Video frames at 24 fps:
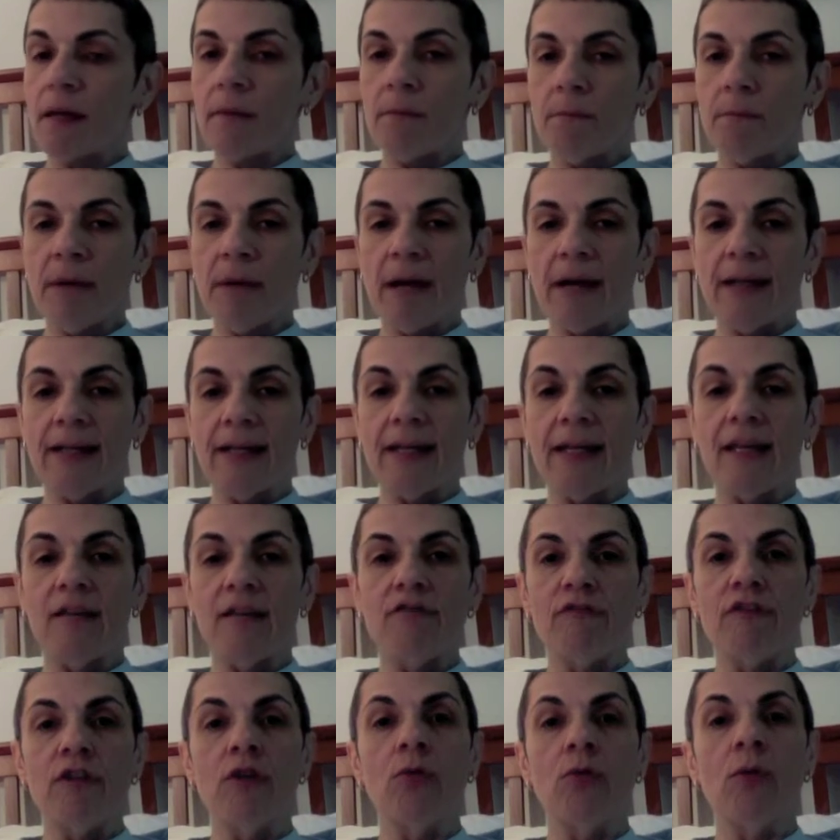But
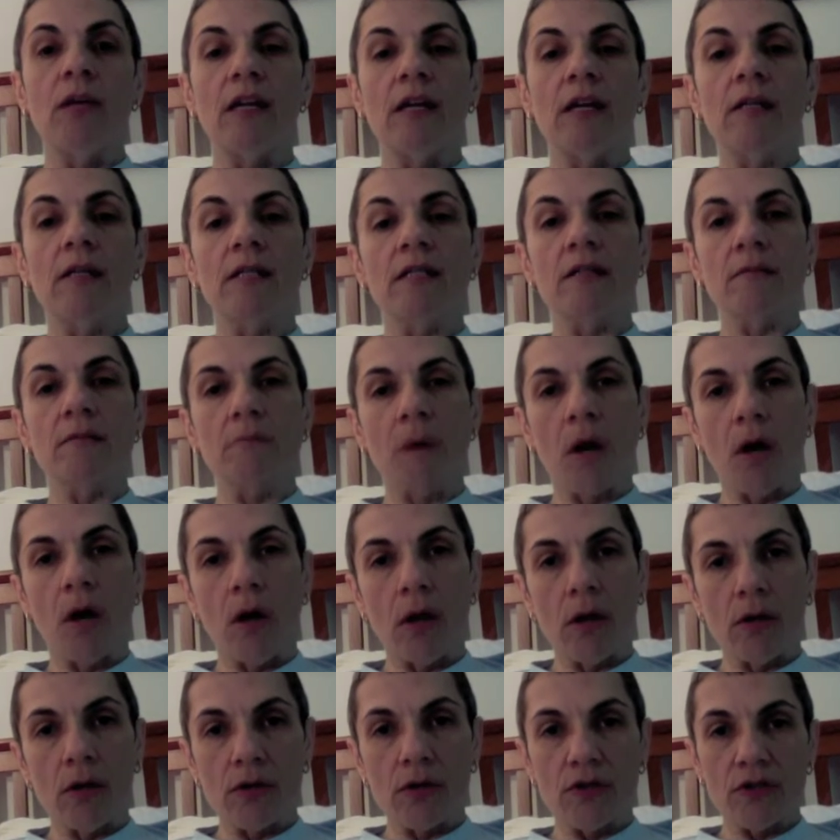if you eat a
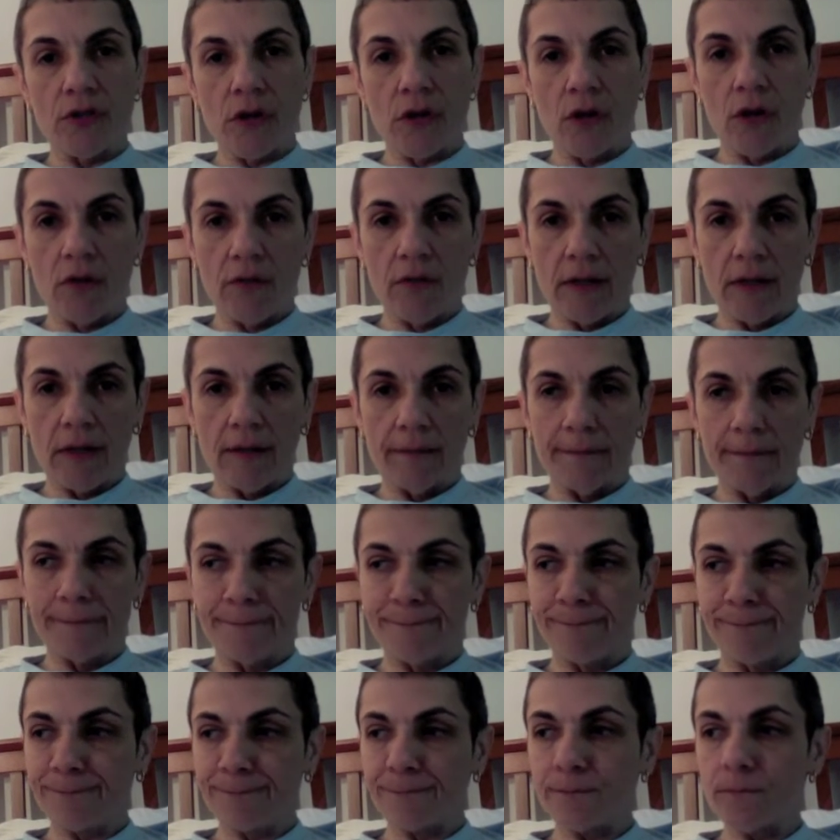smaller serving,
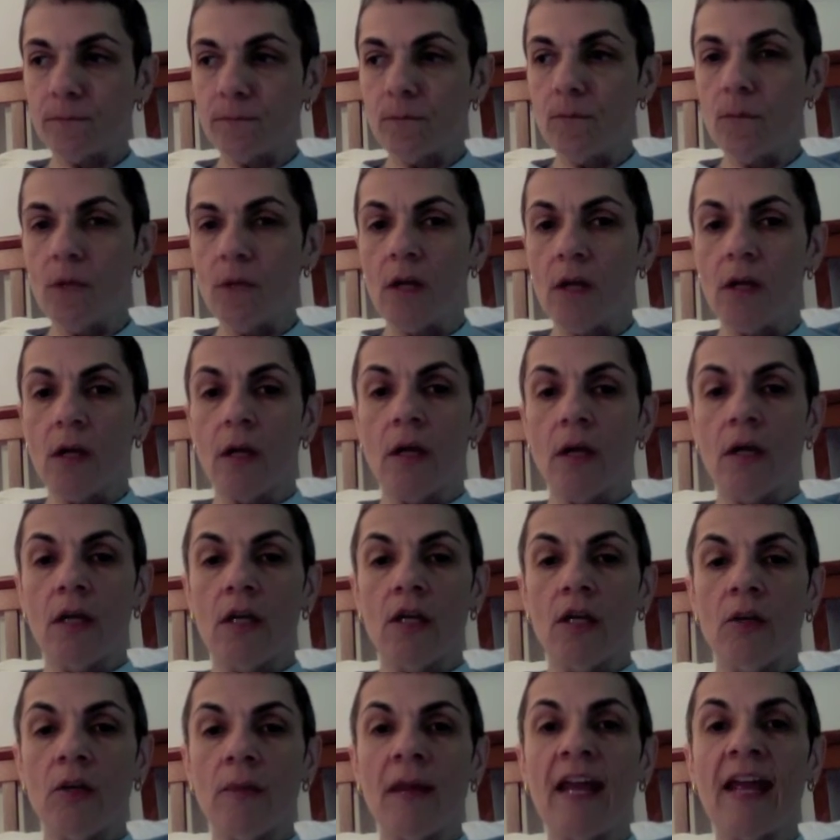
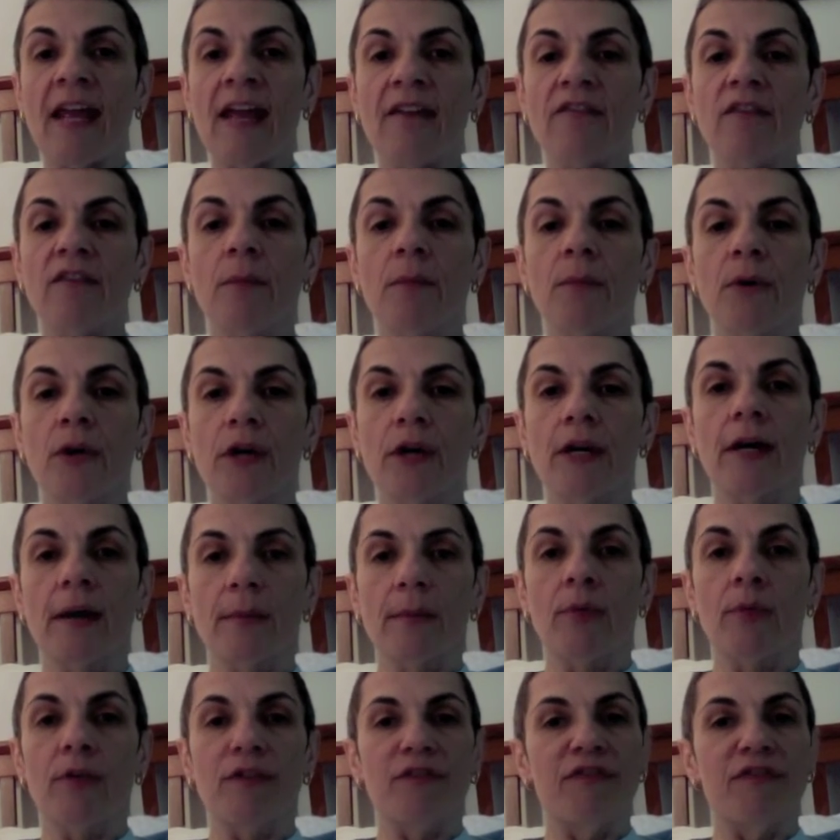you may have to put
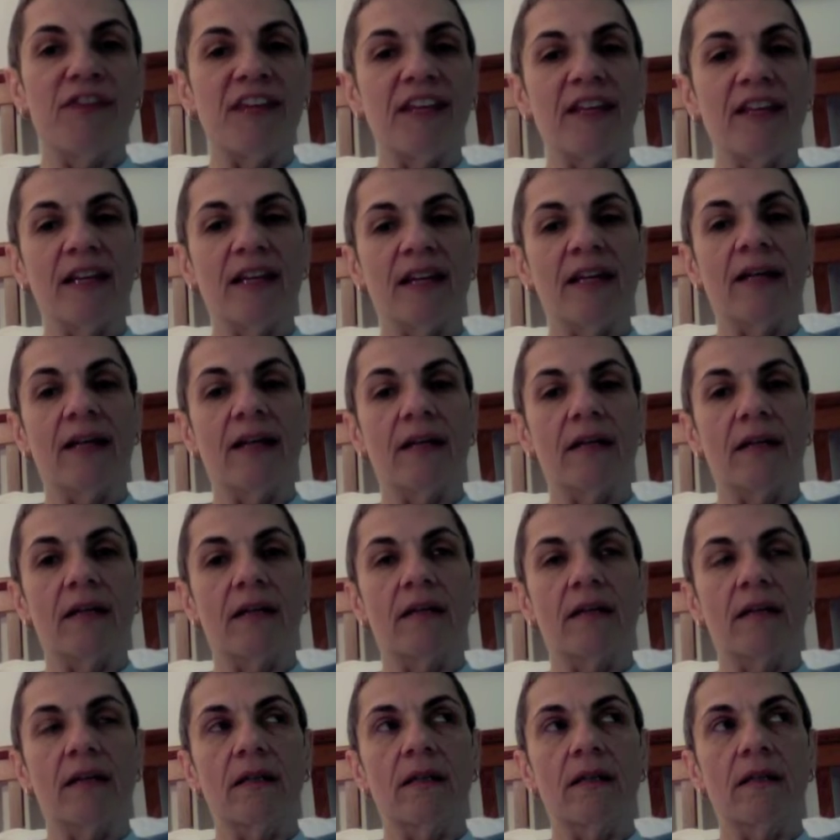up with feeling
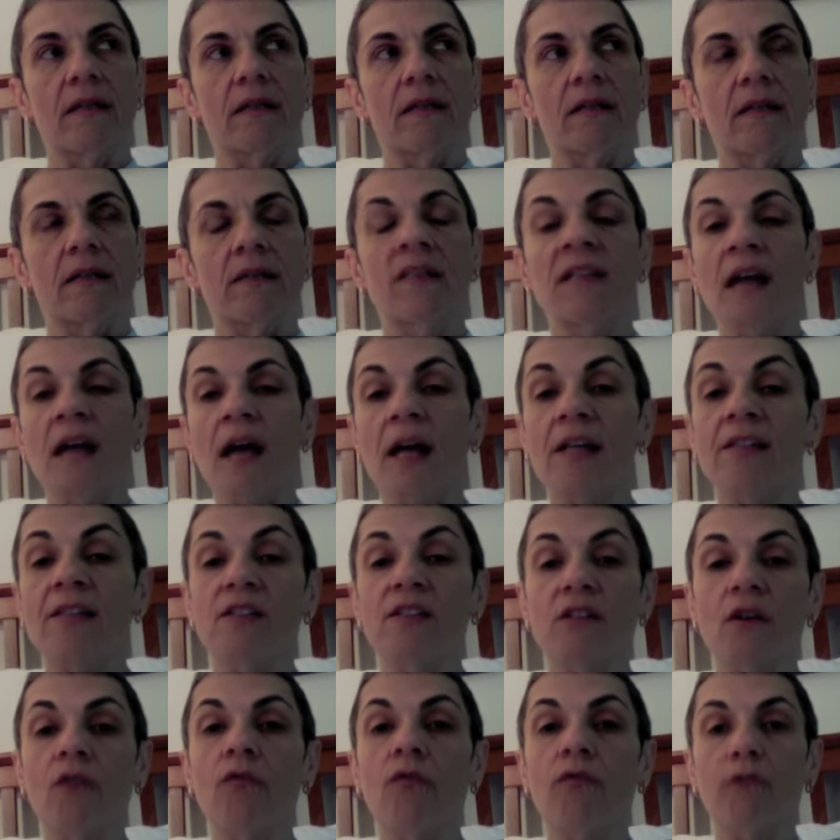not
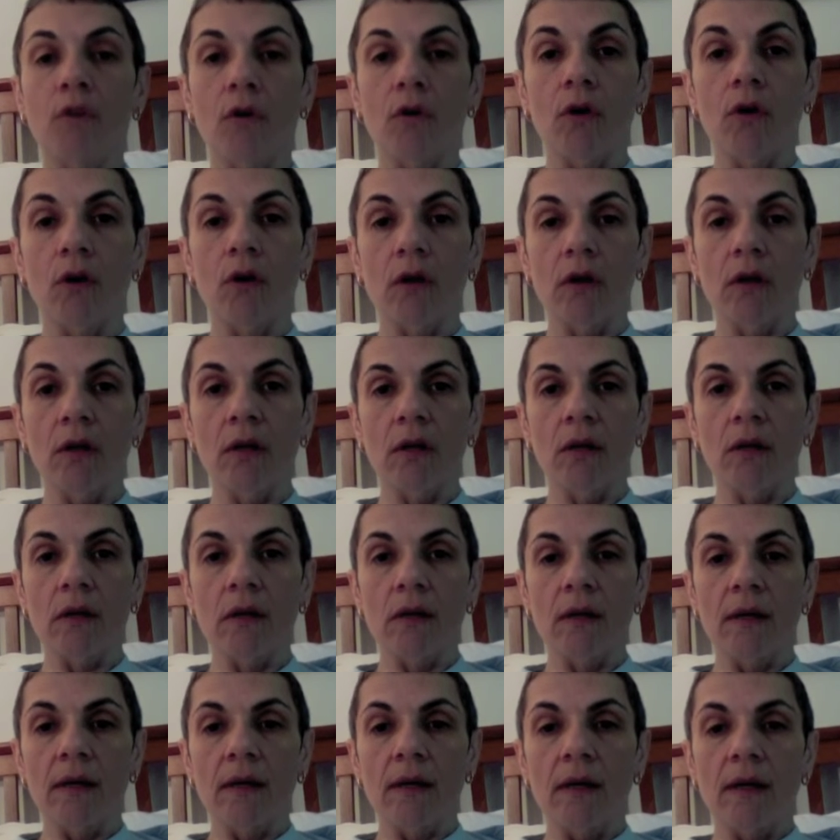so full,
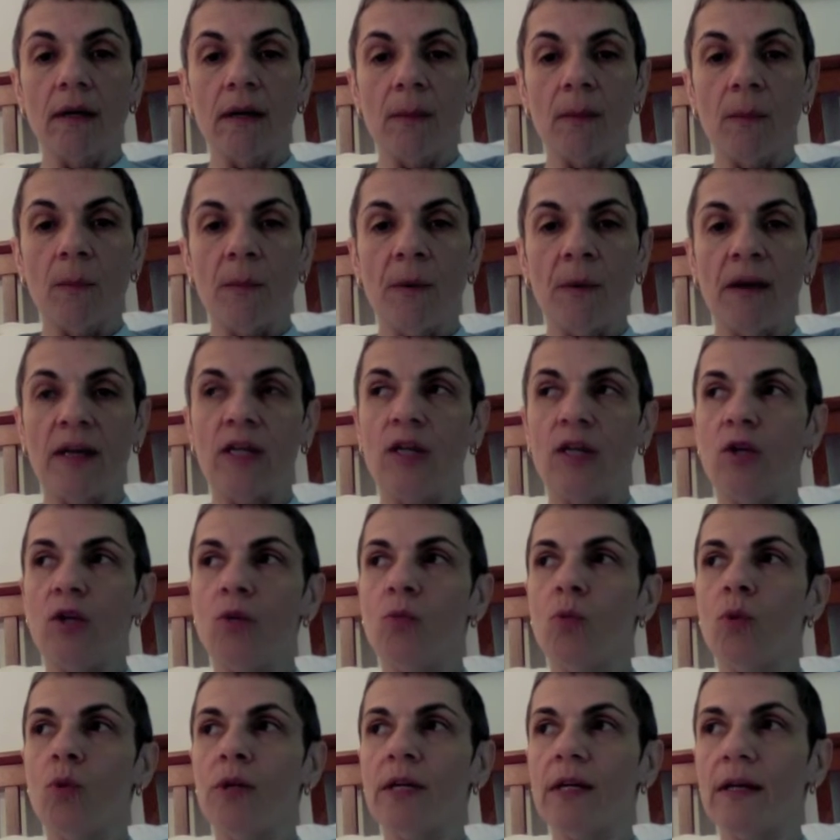but you
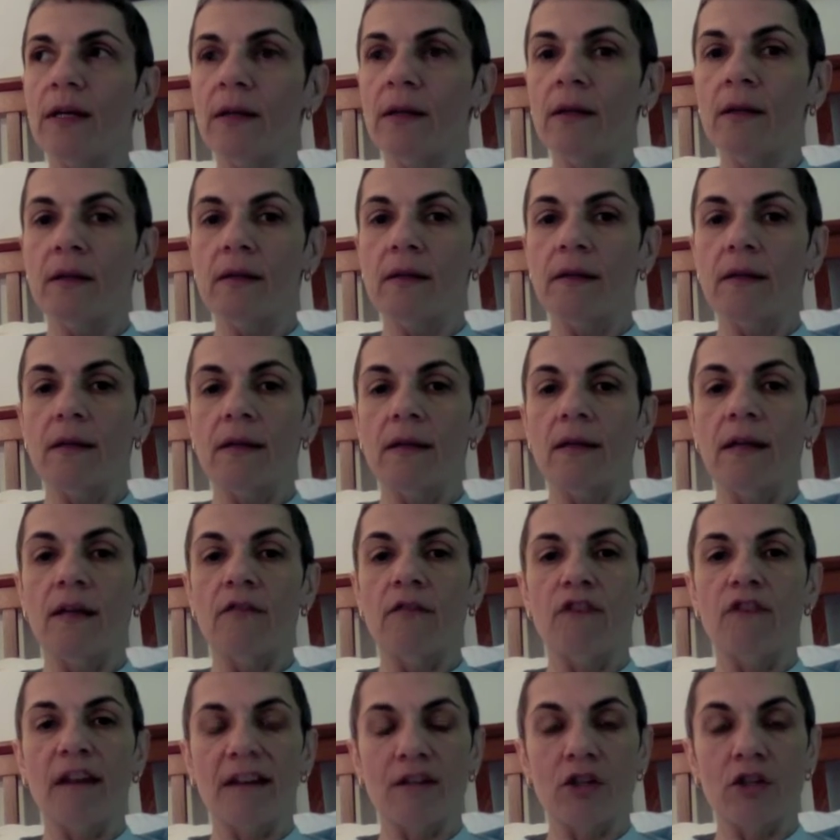will
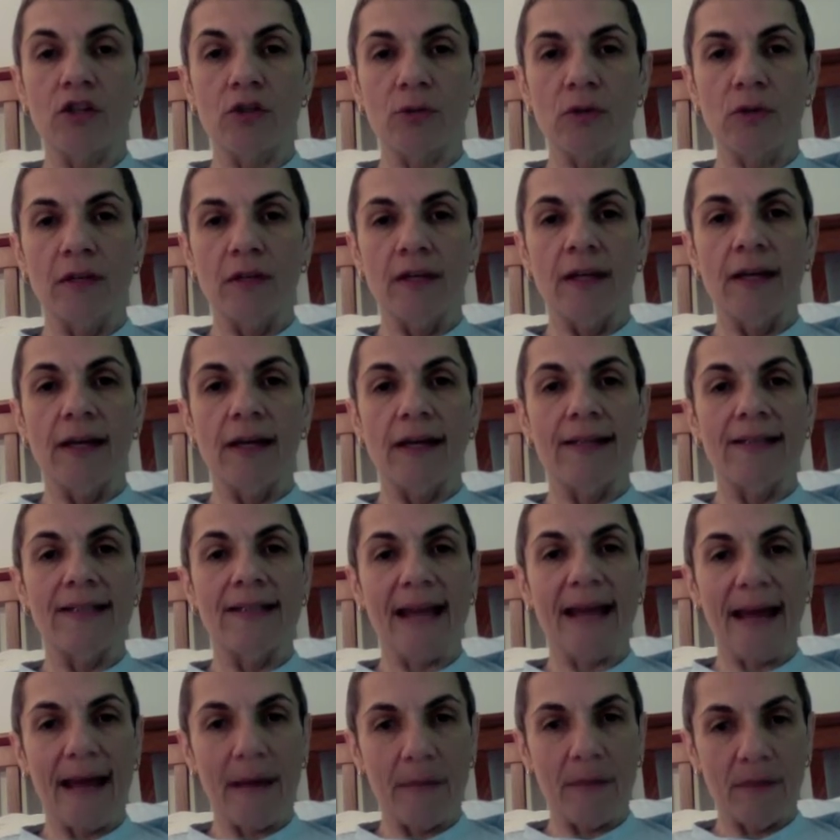eventually
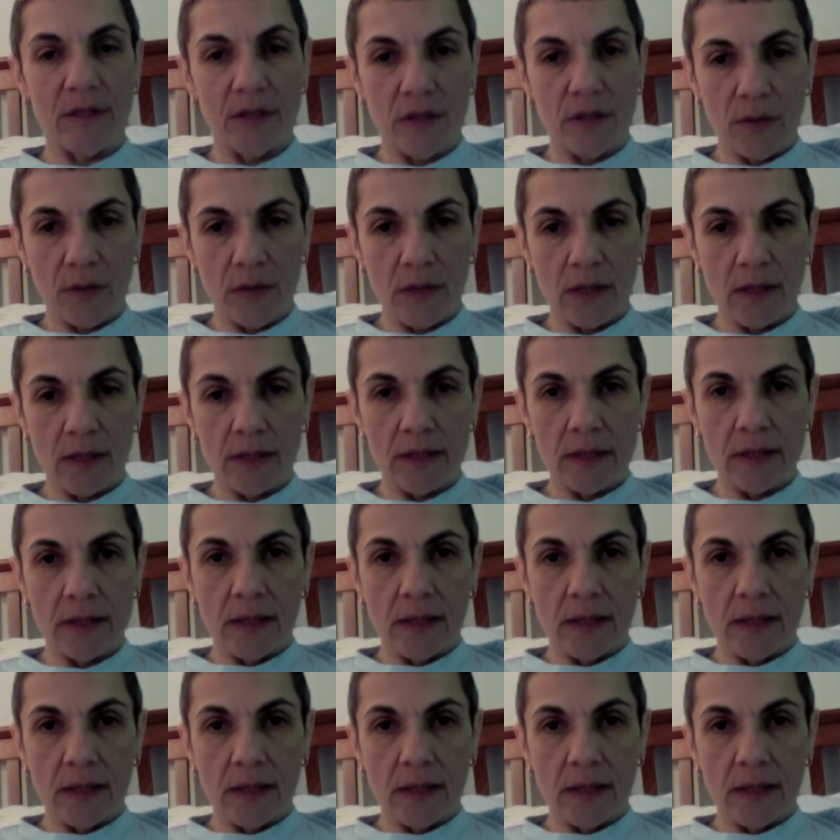adapt to it.